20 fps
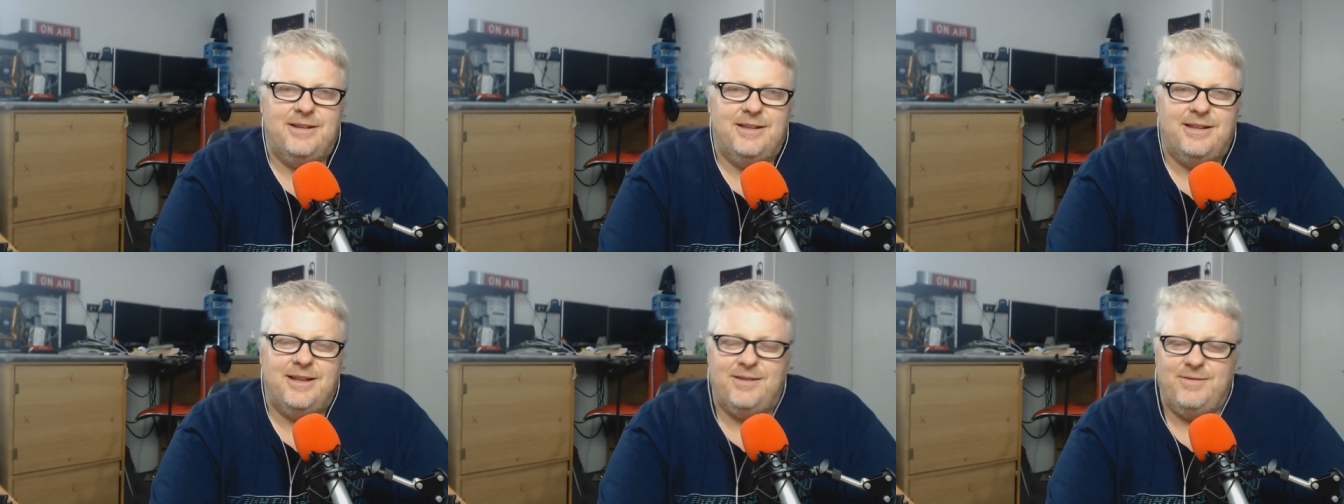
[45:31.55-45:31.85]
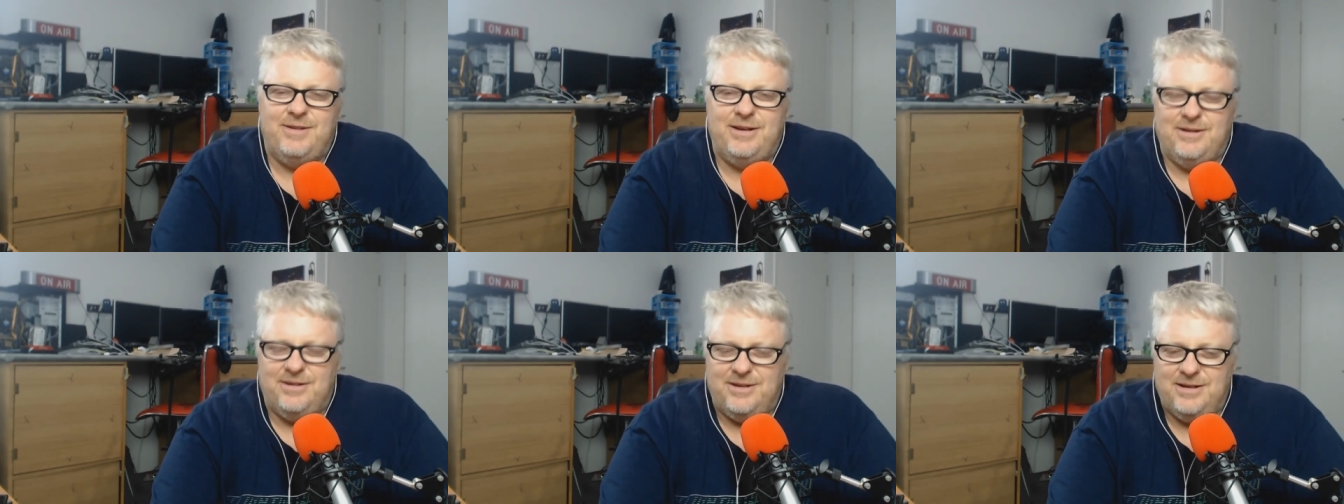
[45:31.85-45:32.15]
That'd
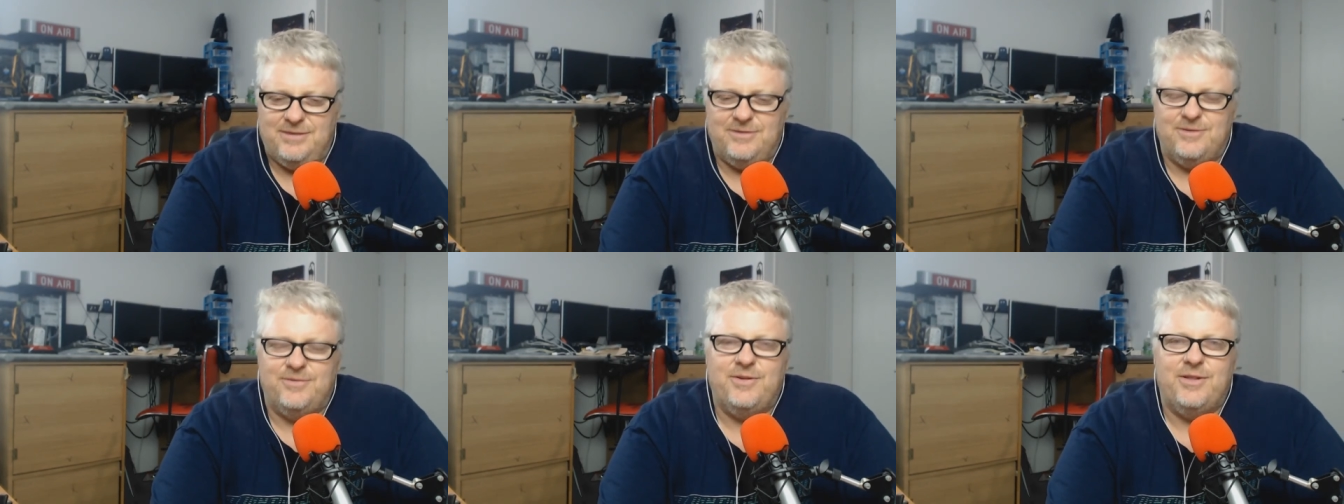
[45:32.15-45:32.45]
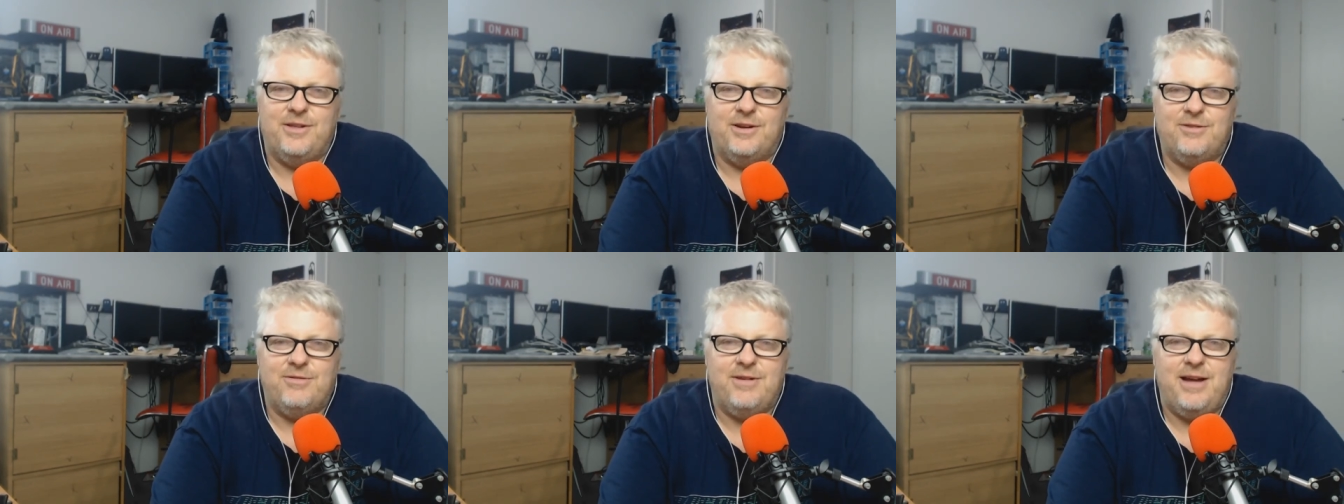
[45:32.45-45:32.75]
be nice. Well, for
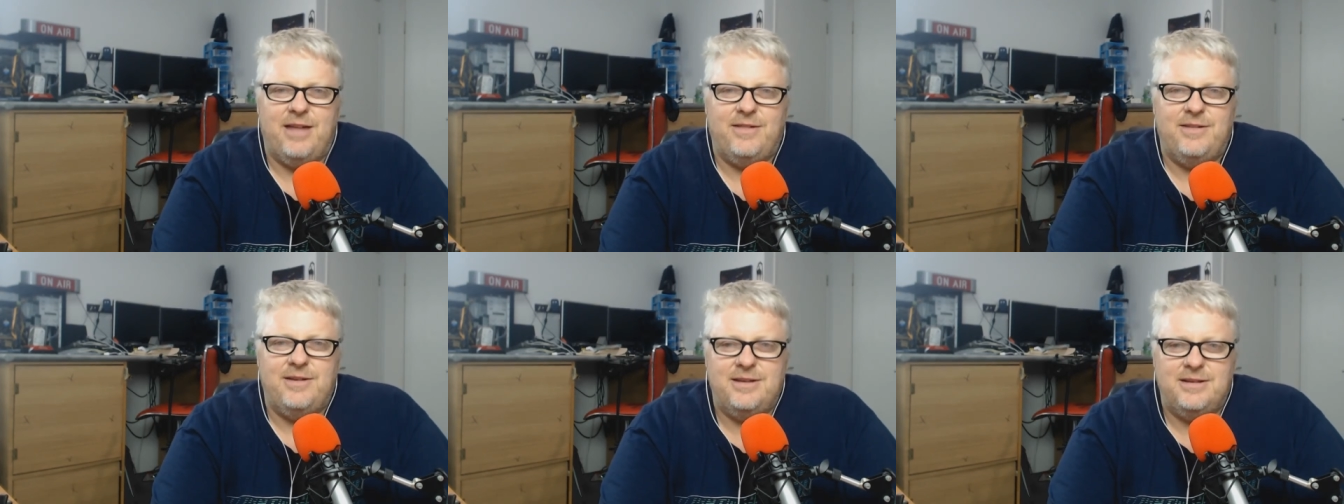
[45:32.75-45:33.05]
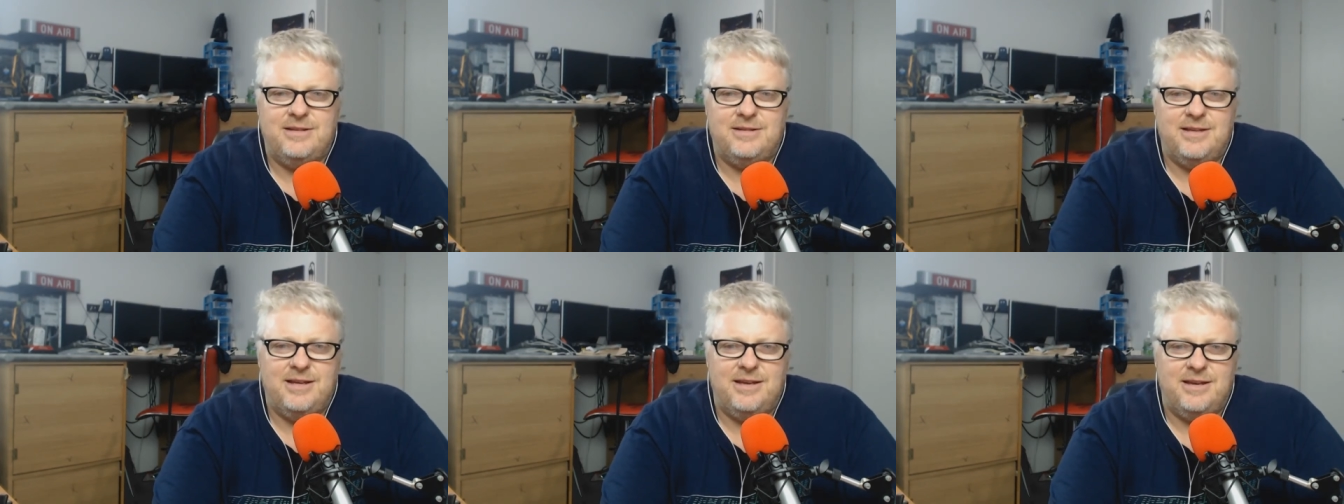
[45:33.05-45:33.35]
the crowd that
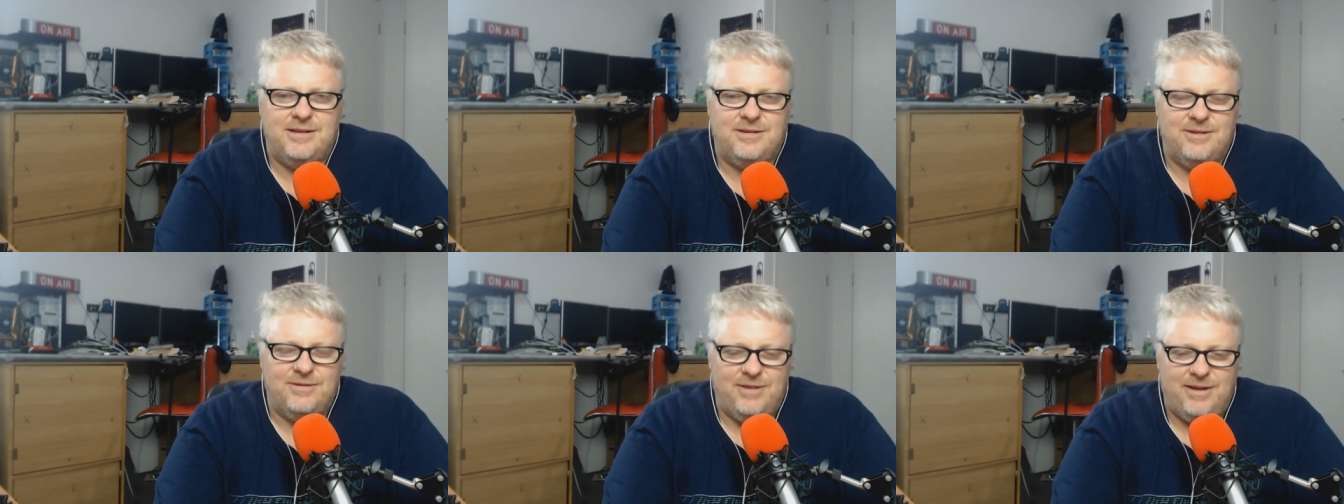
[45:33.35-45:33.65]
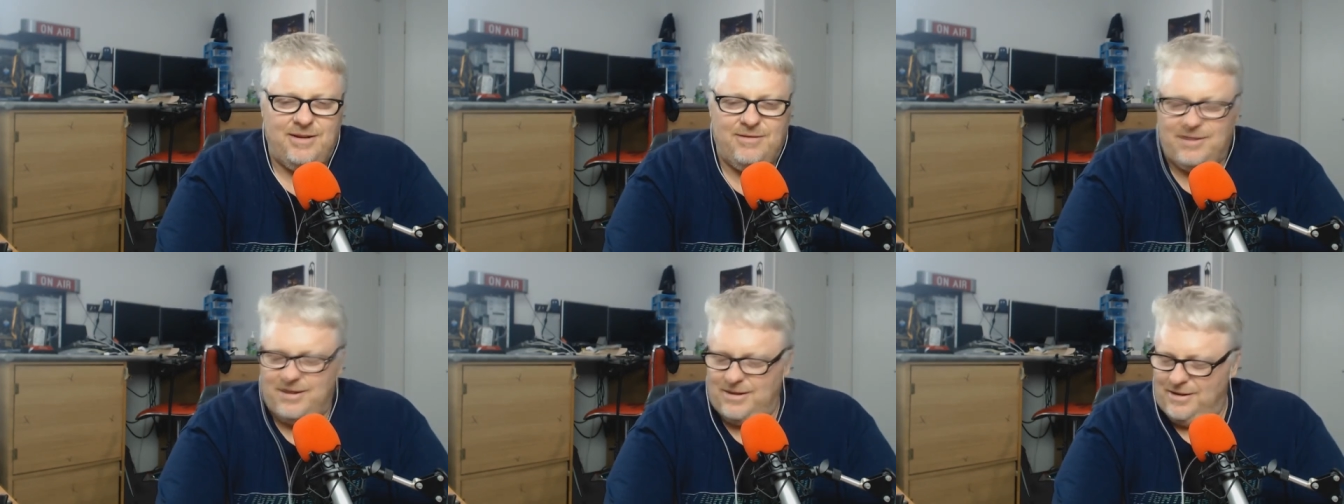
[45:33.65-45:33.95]
he's singing to,
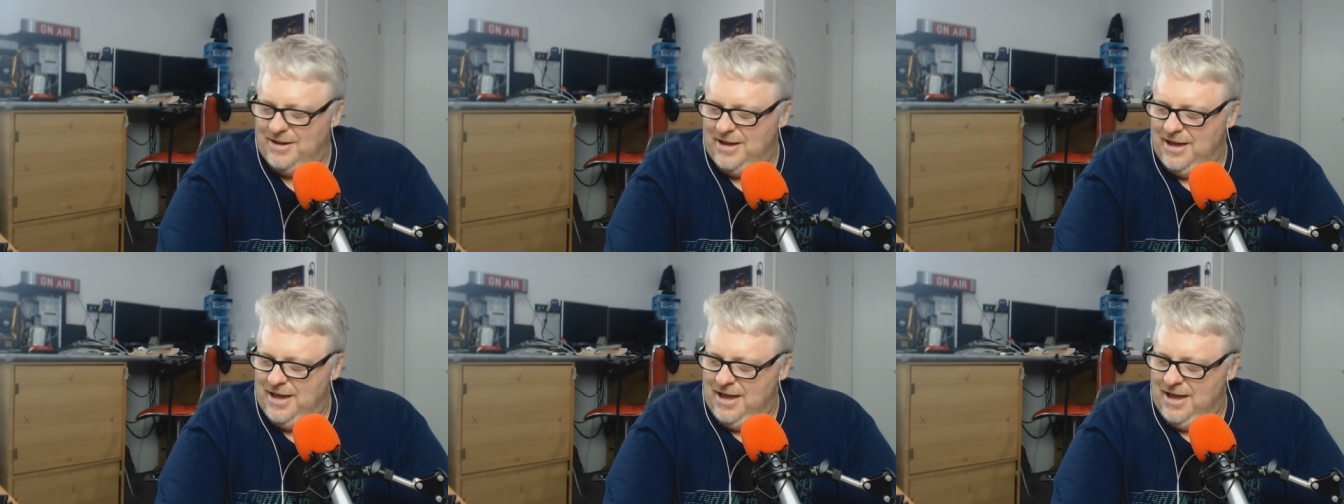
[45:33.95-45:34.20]
anyway.